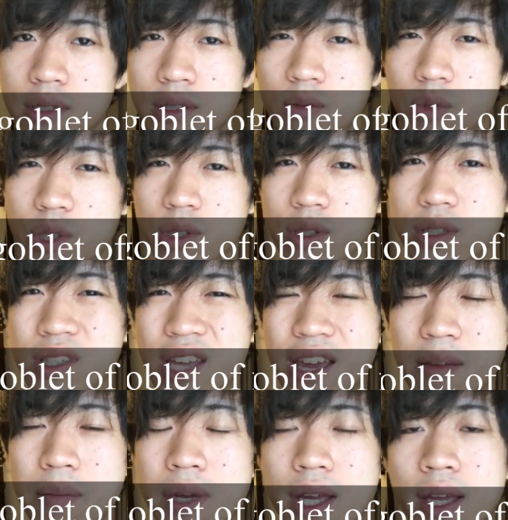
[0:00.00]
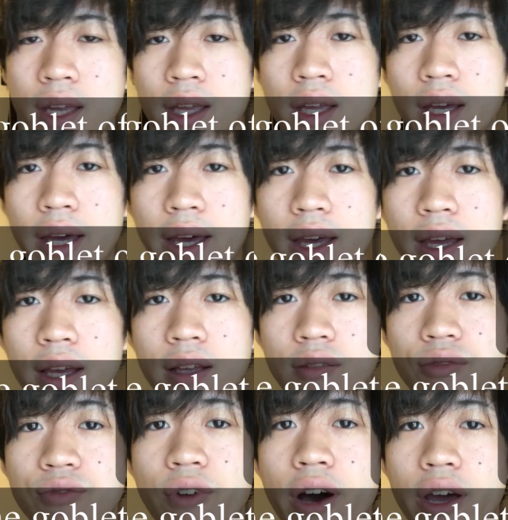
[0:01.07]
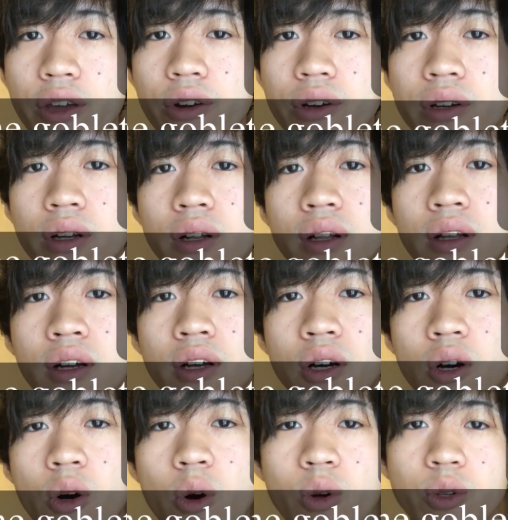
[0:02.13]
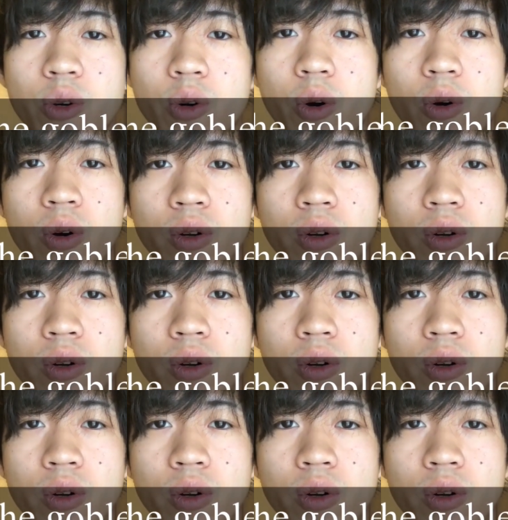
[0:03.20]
which is the same, and fire, hono.